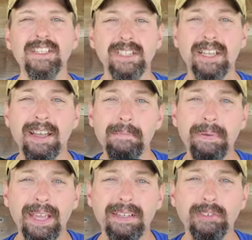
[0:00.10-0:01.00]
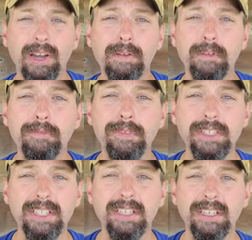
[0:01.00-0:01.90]
Here's a compact travel
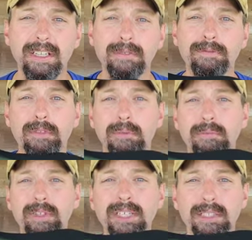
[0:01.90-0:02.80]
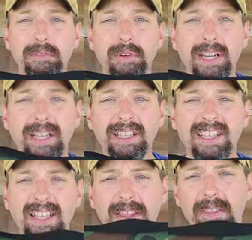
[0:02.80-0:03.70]
fishing kit from Rigged and Ready.
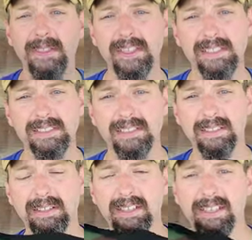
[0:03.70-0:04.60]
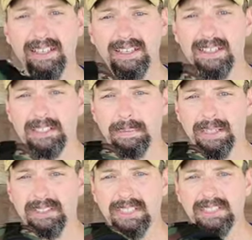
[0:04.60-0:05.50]
This kit is
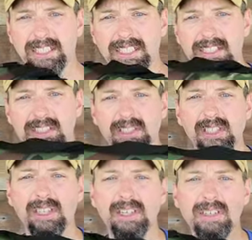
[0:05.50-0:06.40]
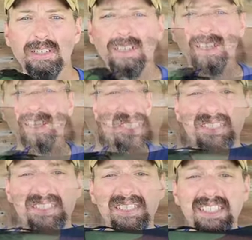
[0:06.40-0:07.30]
about sixteen inches long.
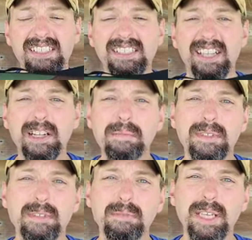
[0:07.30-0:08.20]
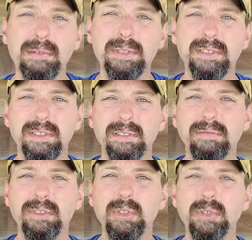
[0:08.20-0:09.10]
This is set up to be able to
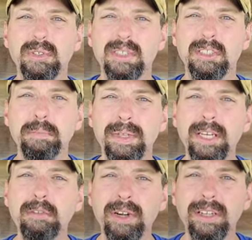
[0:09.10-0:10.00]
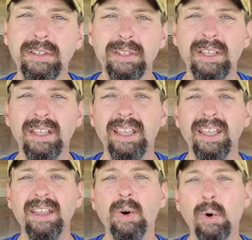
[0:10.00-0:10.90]
use a spinning reel
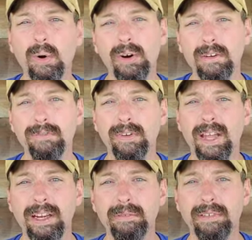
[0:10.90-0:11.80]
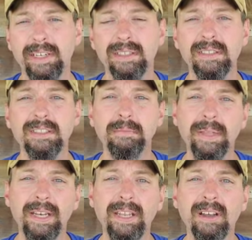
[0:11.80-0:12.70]
or a fly reel,
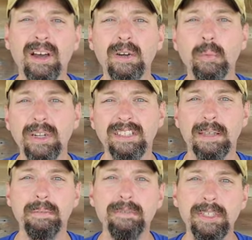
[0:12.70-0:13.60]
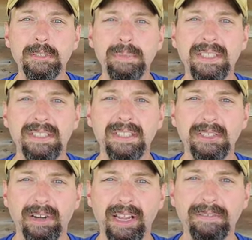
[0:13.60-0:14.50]
depending on what type of fish species
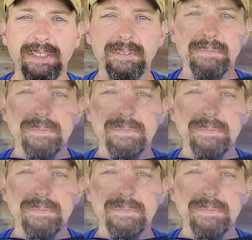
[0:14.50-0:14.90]
you're after.